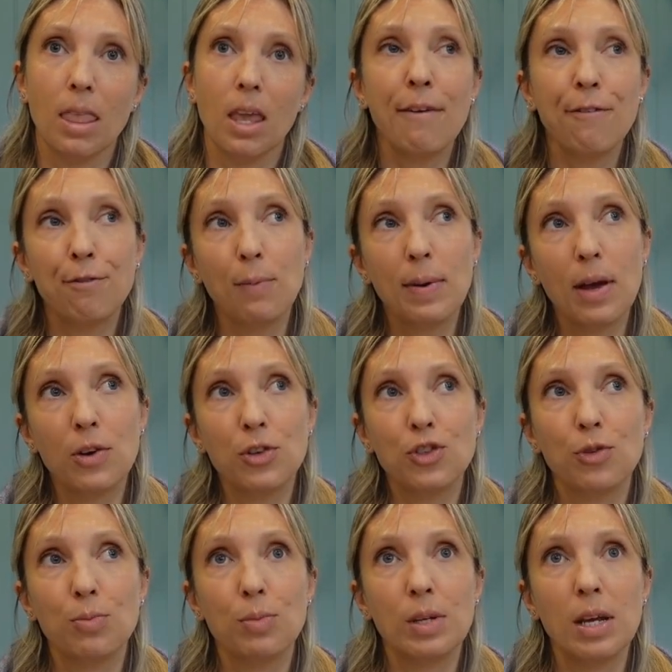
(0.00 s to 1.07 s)
If we are
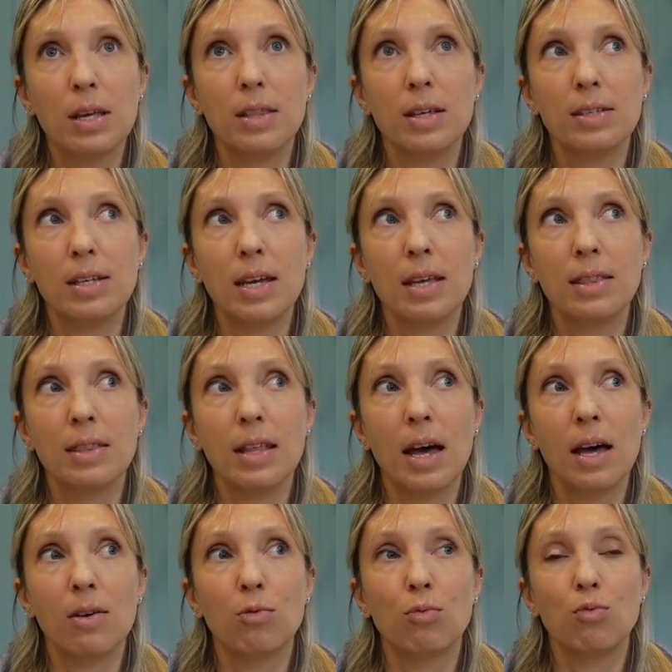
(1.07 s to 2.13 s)
somebody that's in
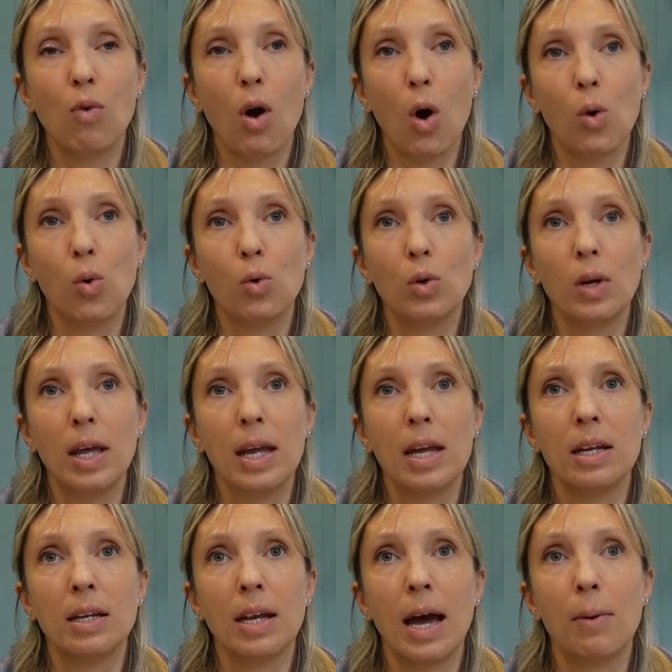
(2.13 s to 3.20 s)
that role
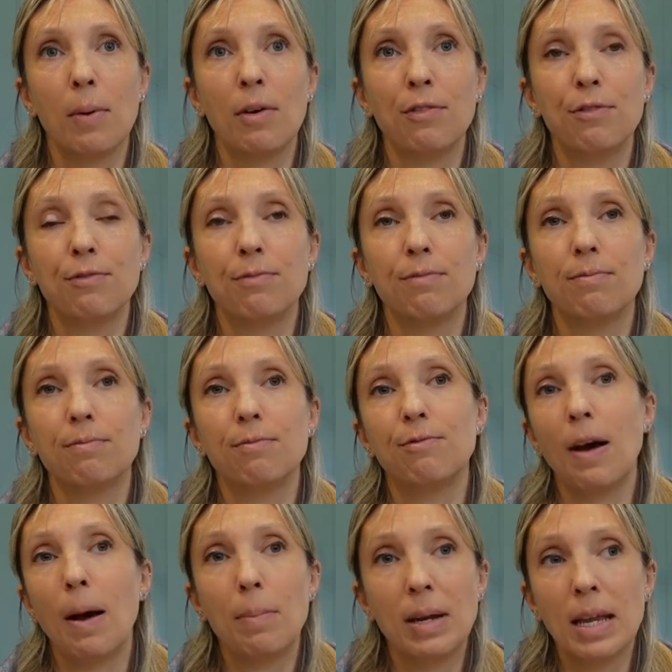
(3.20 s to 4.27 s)
in our
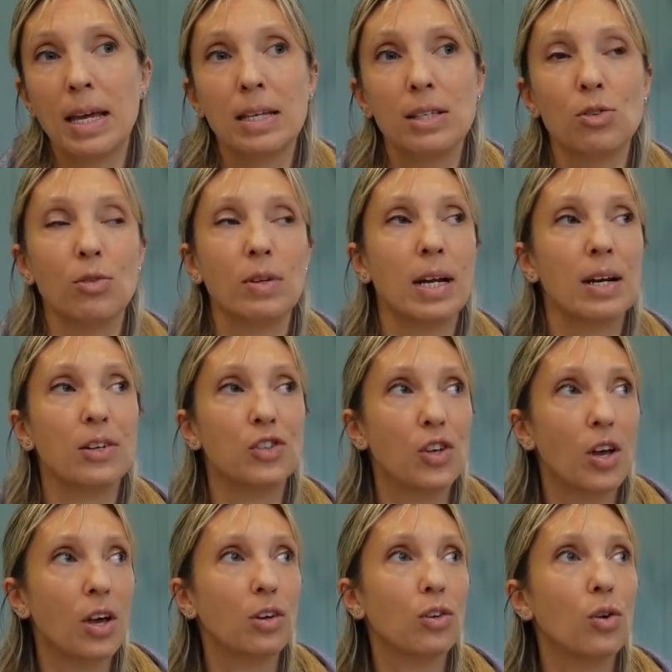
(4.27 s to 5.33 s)
families or in our
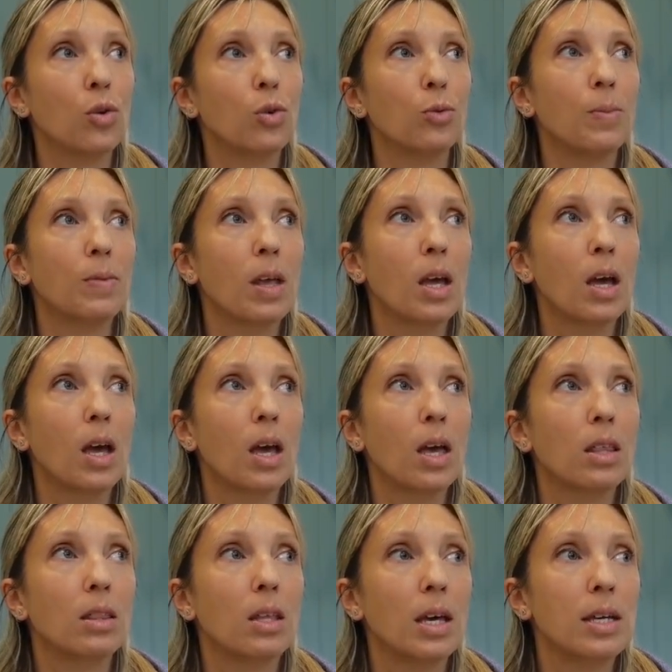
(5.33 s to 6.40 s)
circle,
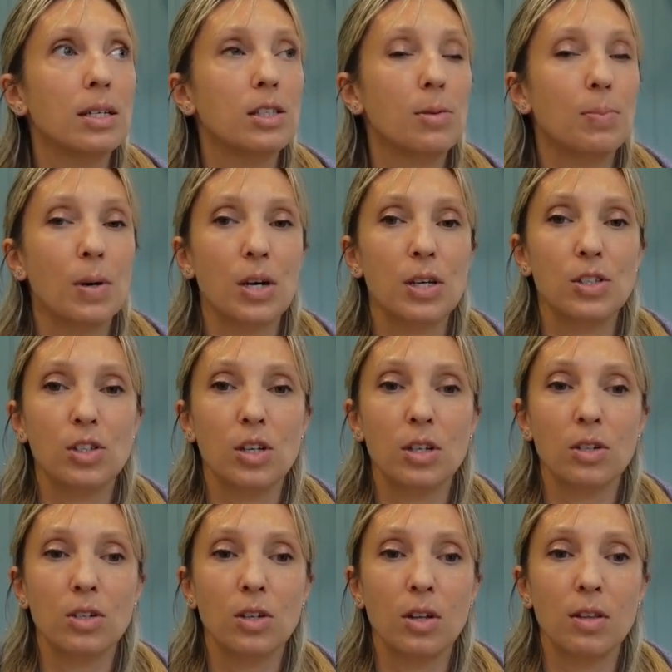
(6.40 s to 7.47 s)
that is the
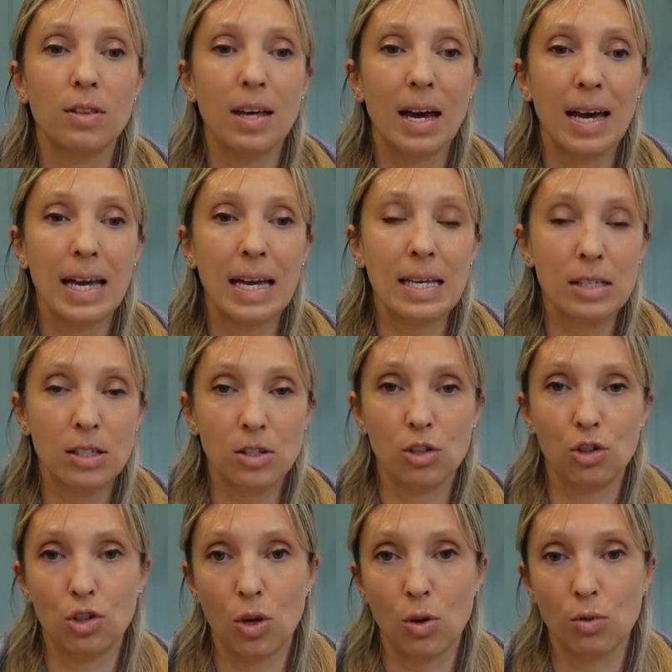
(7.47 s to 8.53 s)
person that is
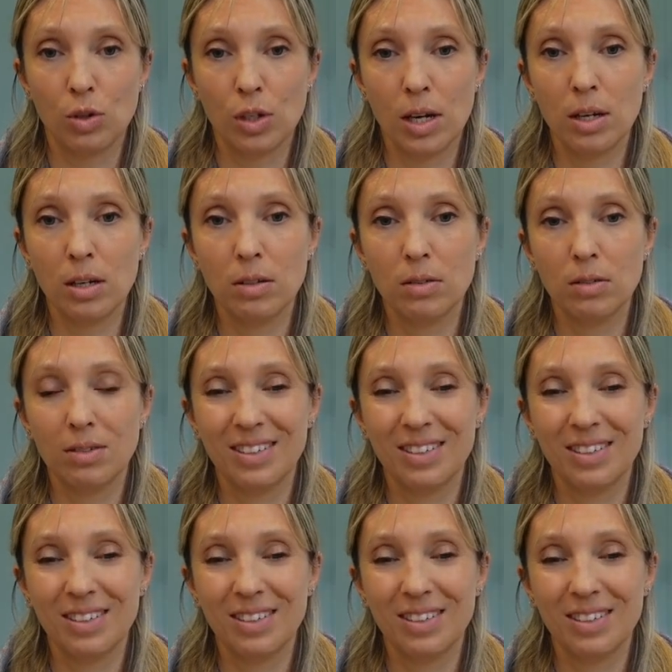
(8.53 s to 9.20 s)
the shoulder